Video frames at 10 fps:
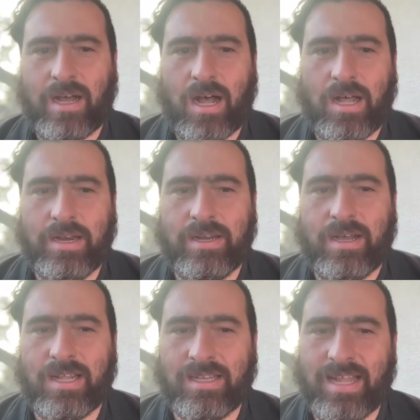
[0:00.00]
on
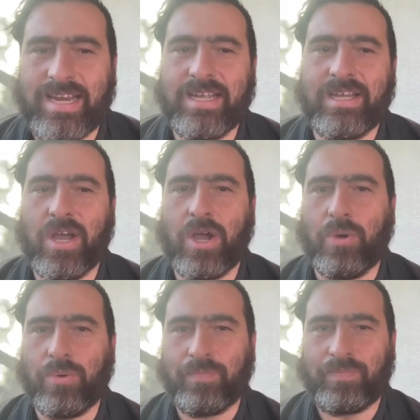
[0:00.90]
on letting
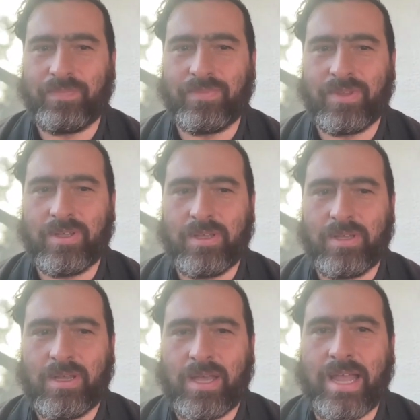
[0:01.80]
go,
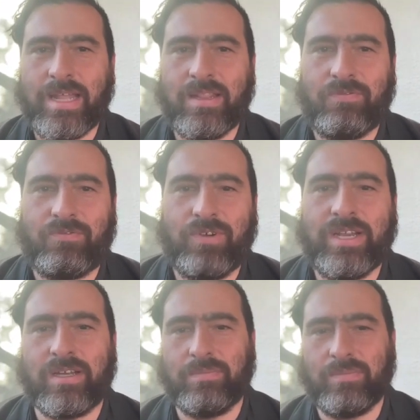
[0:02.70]
and the
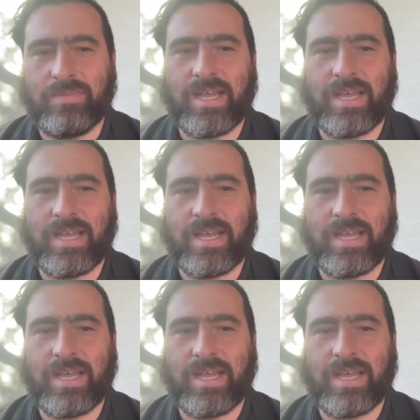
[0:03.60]
freedom